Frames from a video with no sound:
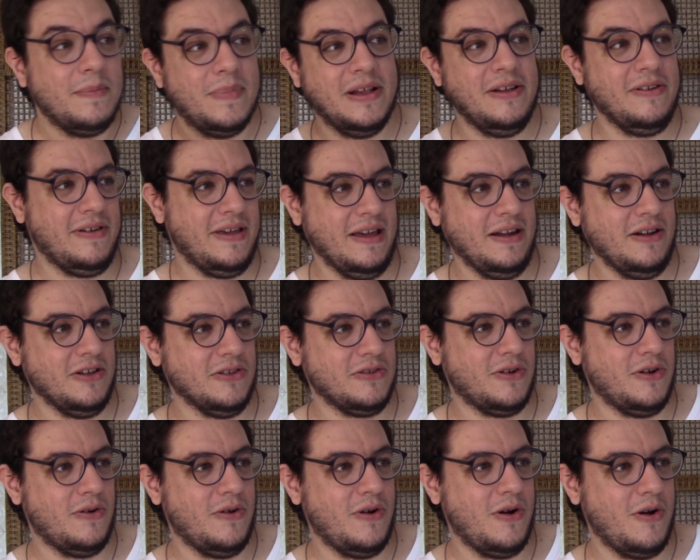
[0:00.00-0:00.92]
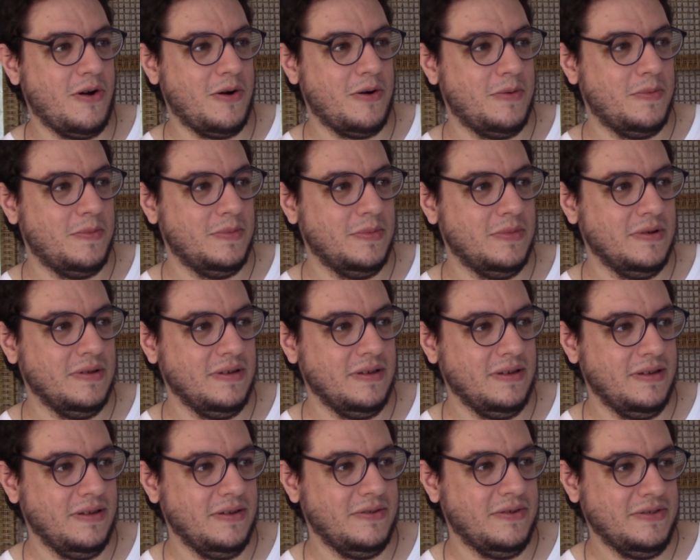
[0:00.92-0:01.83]
"But you cannot go home.
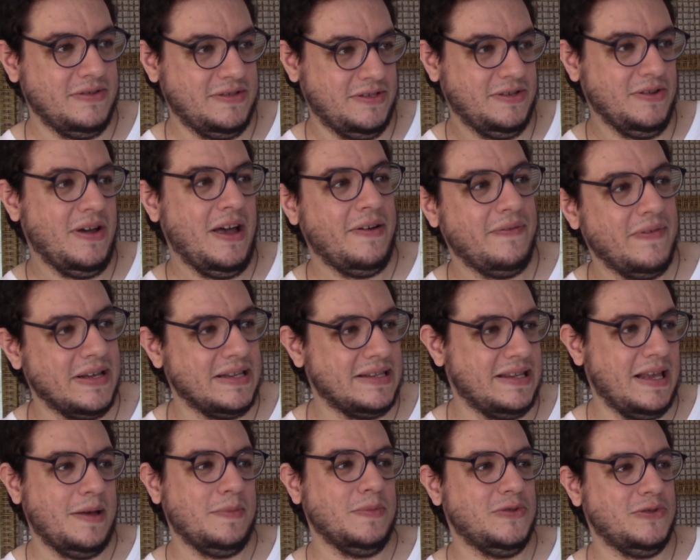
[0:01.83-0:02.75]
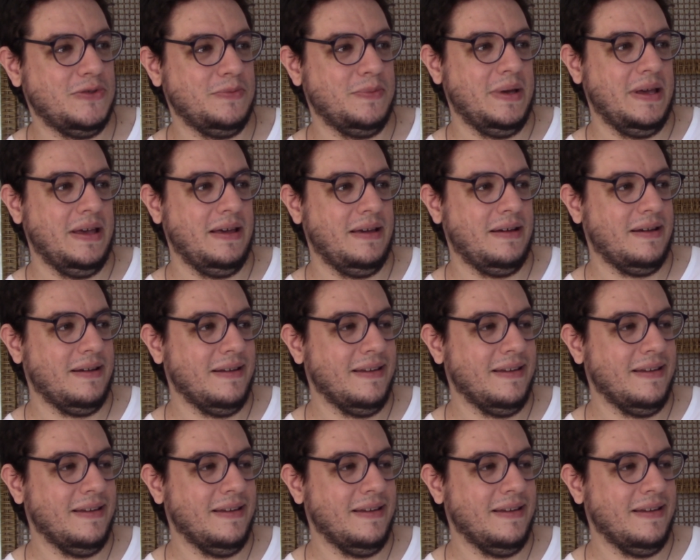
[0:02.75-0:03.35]
You still have exams to make."